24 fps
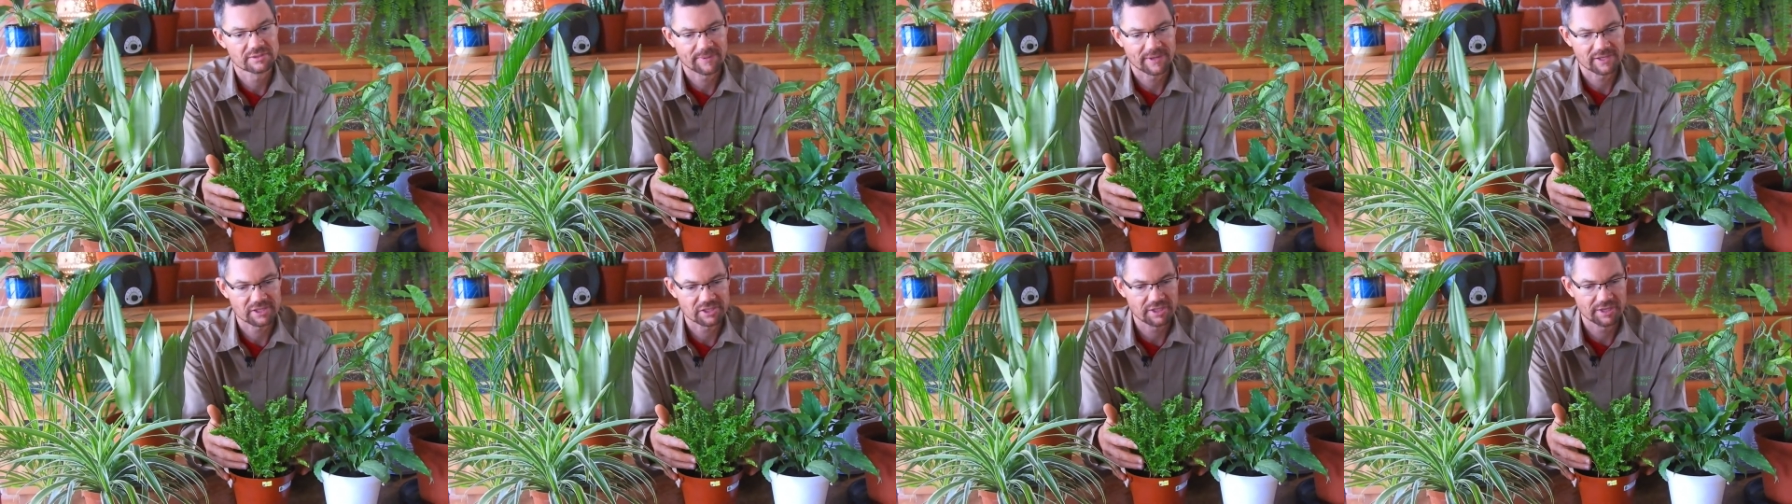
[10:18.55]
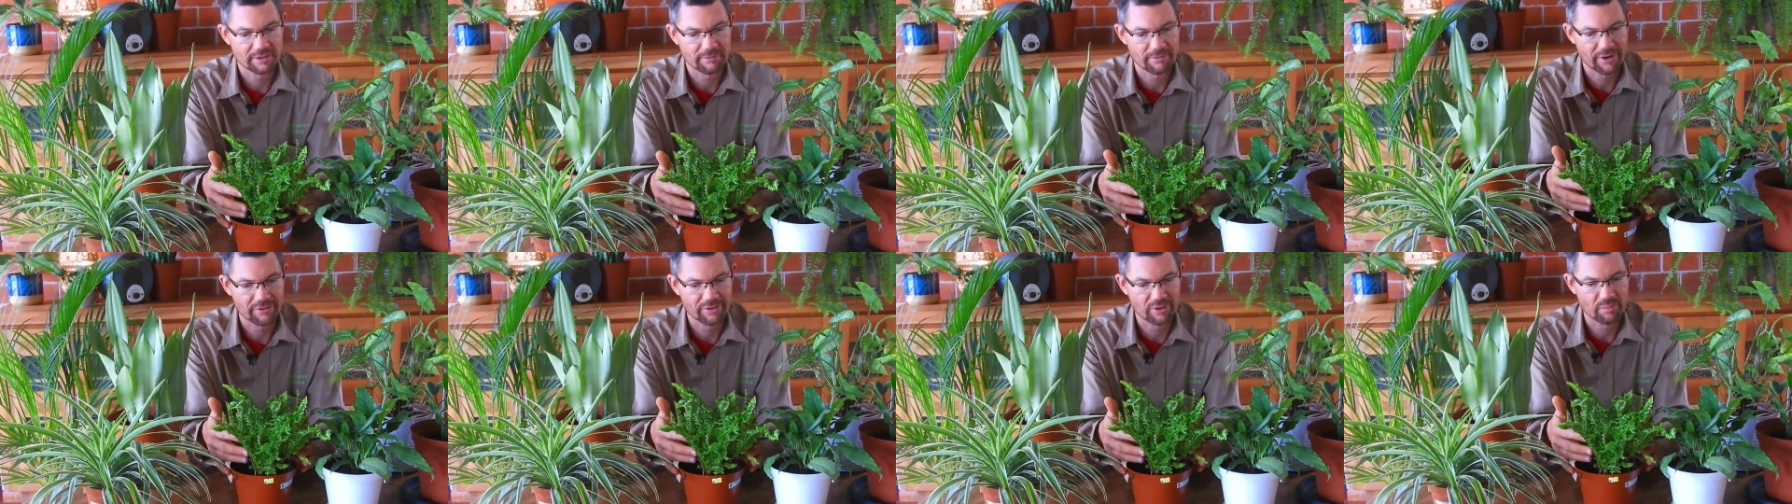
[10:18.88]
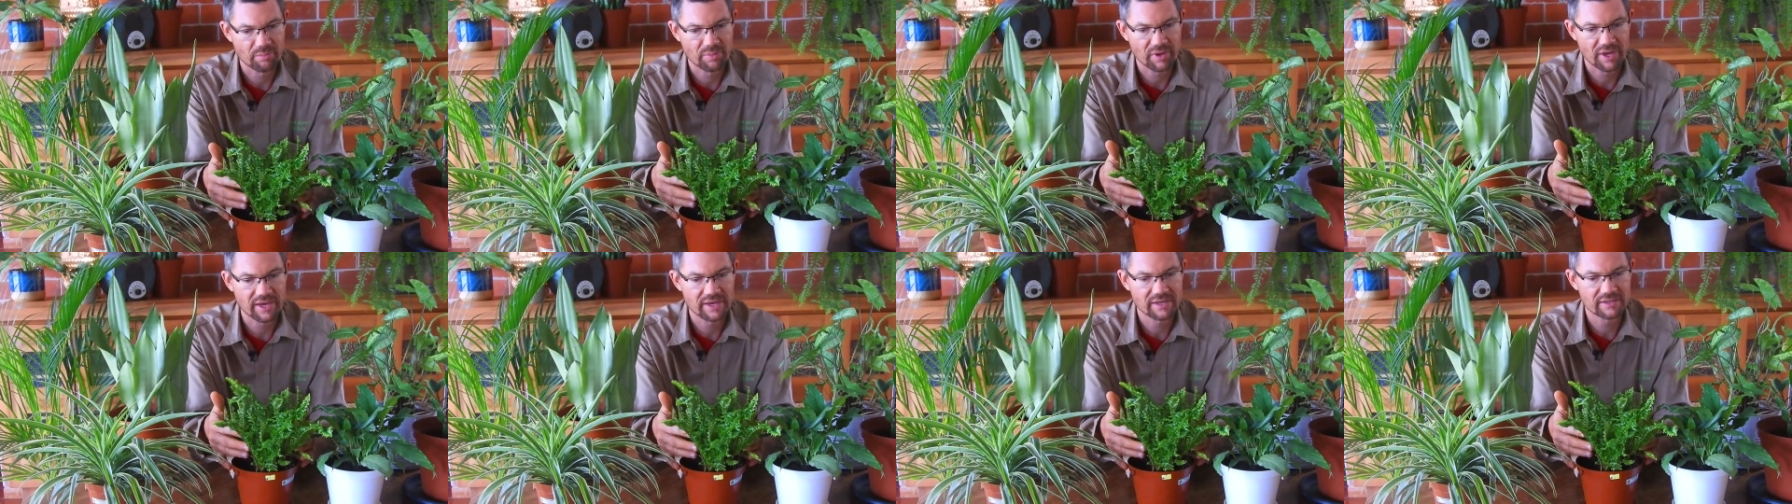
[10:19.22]
especially around
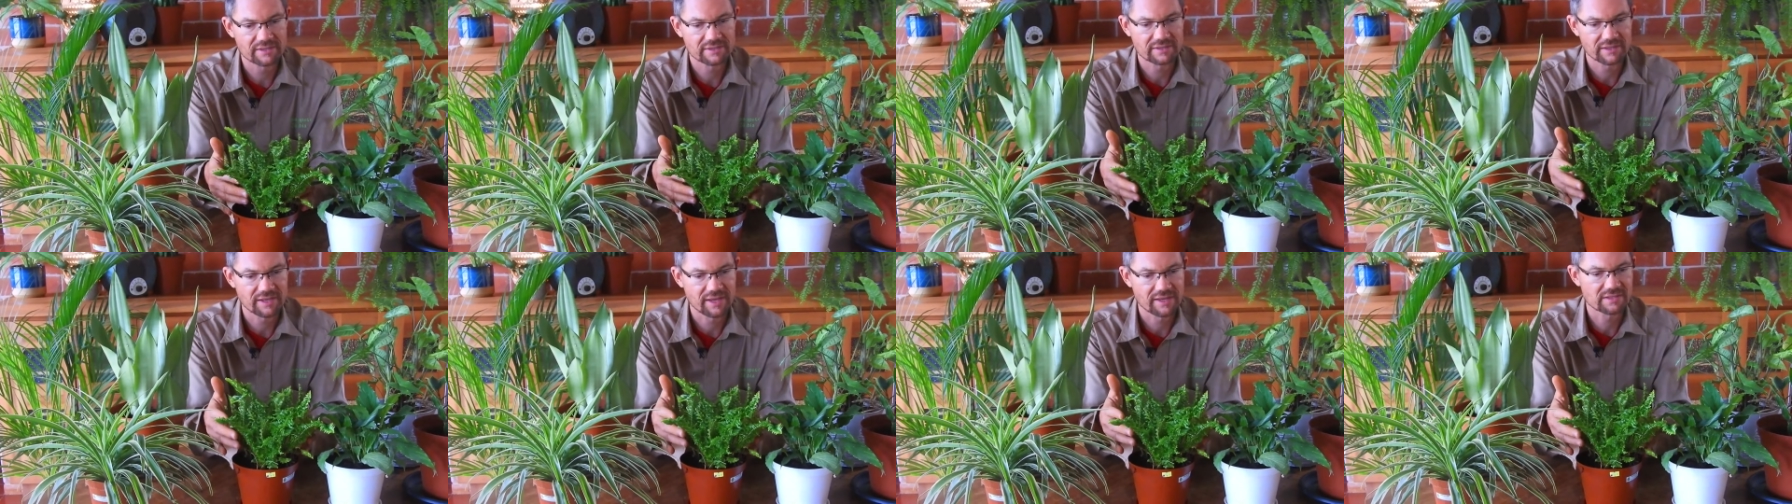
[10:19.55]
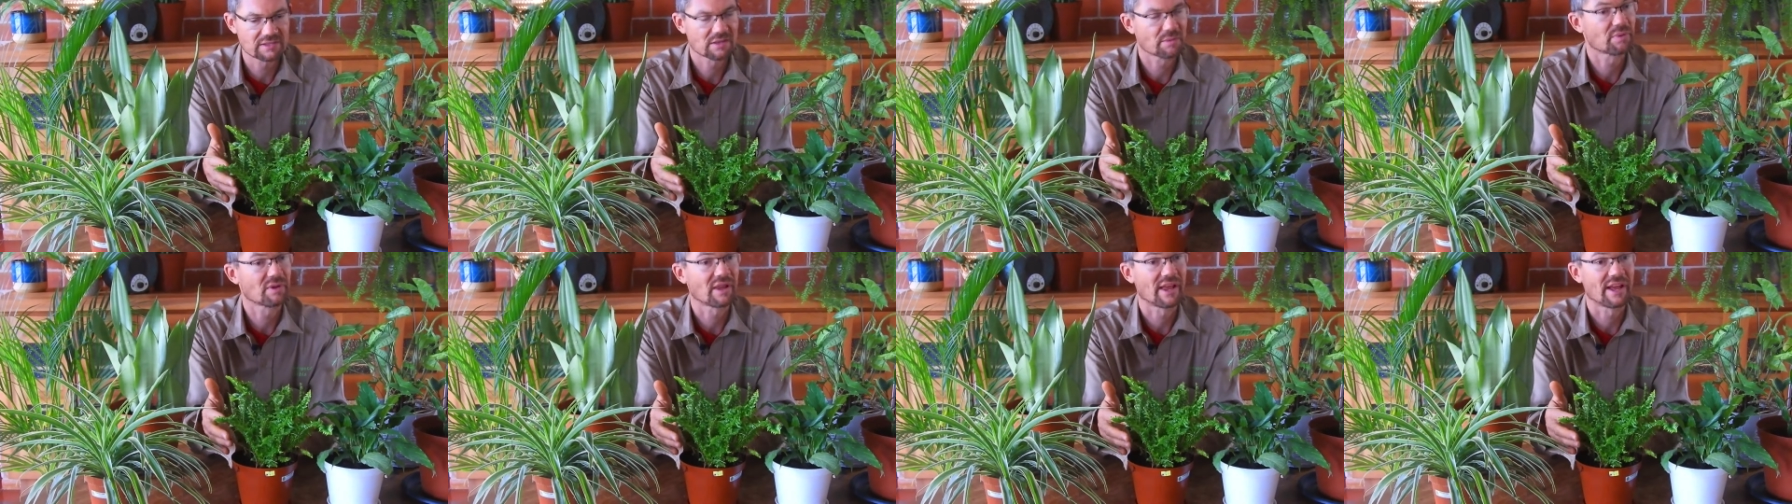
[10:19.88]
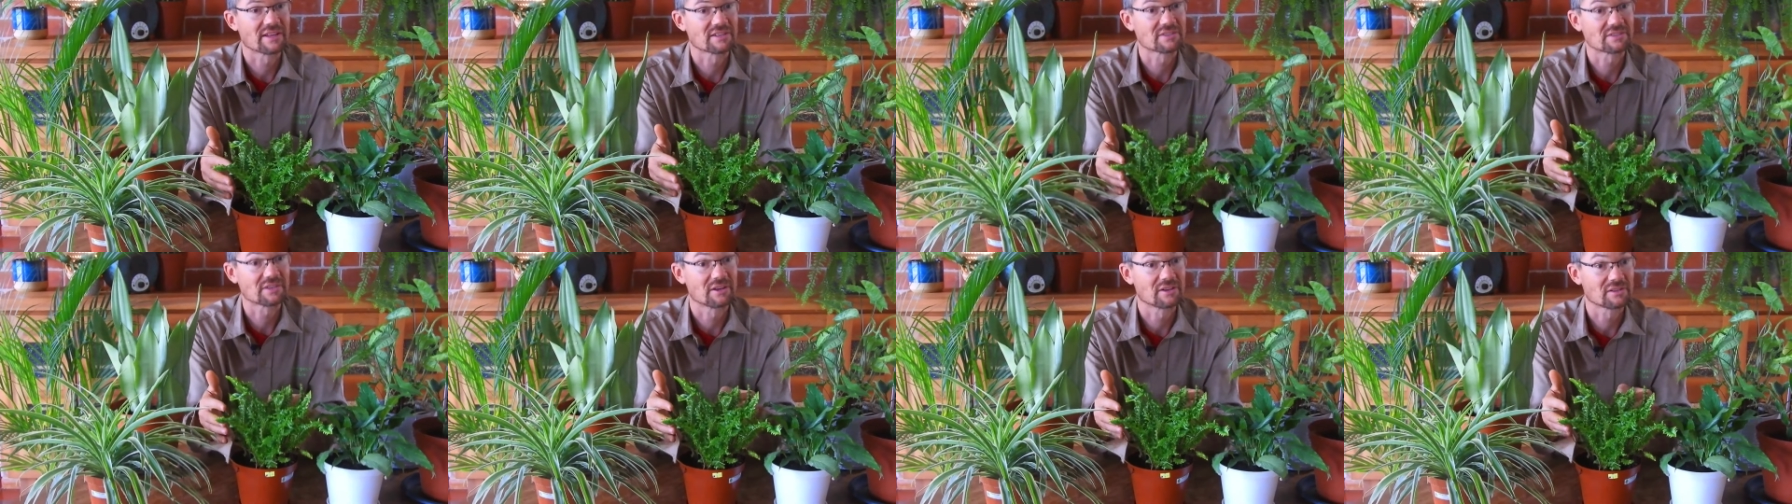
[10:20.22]
the base, as the
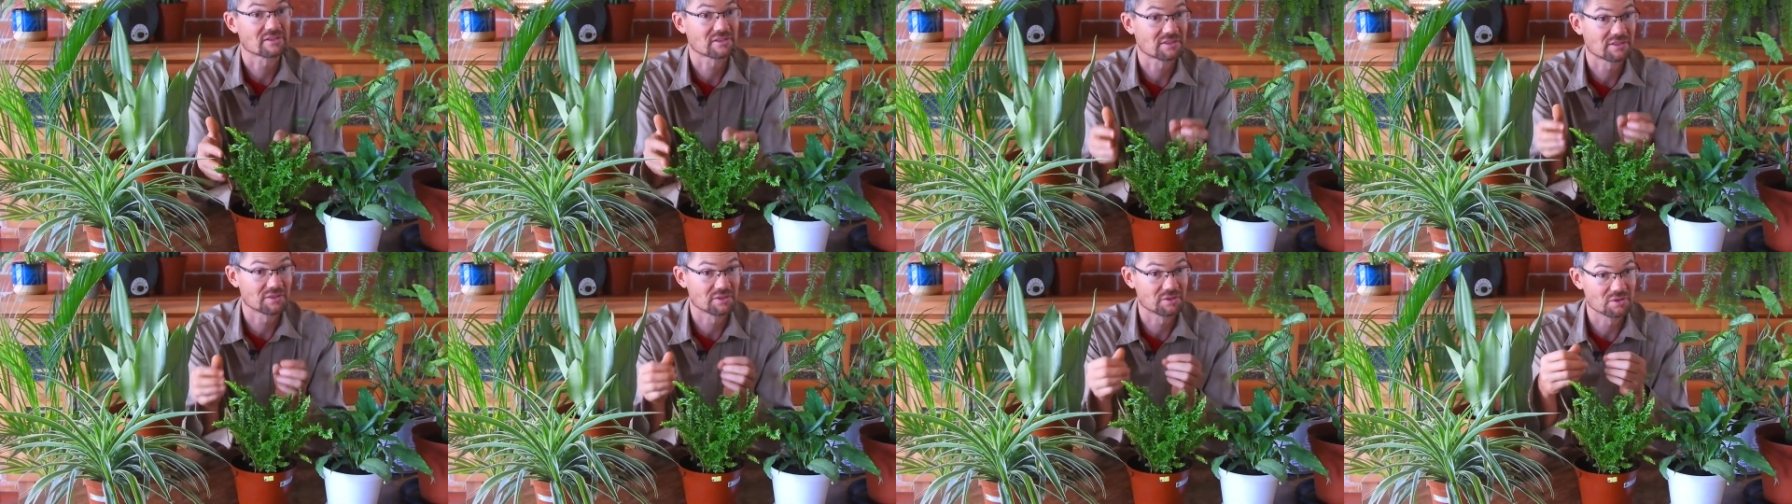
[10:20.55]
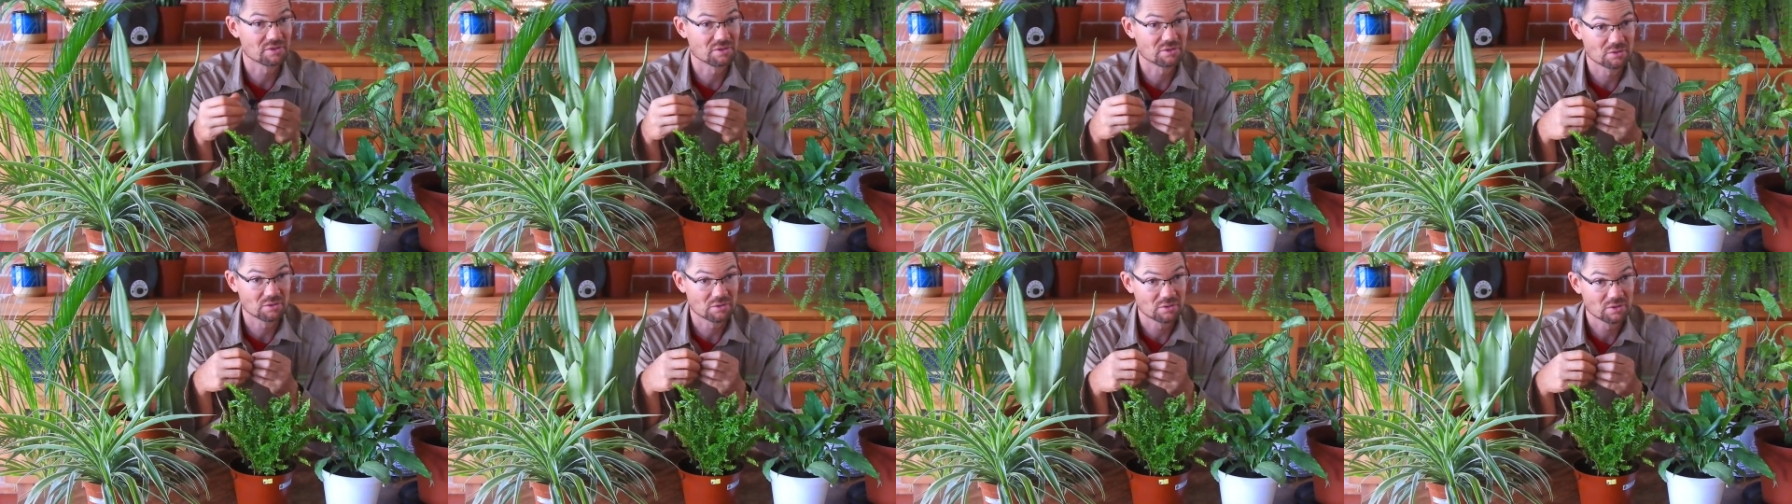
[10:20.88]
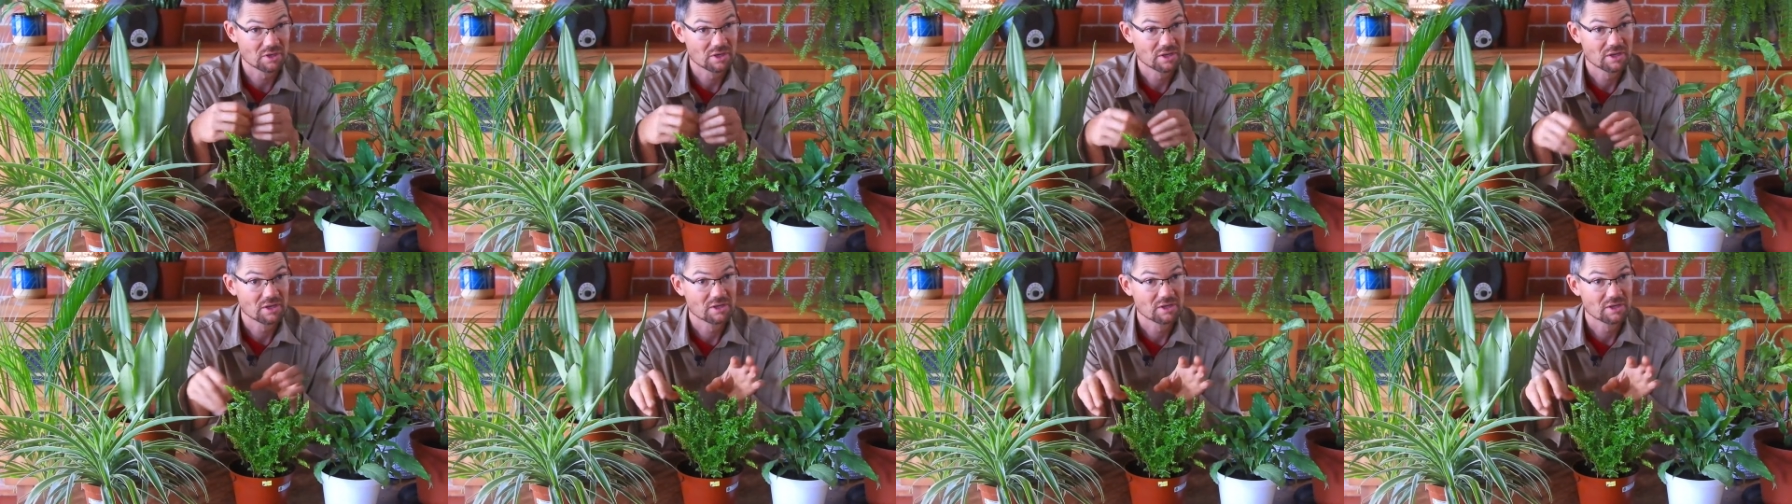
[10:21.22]
plant starts to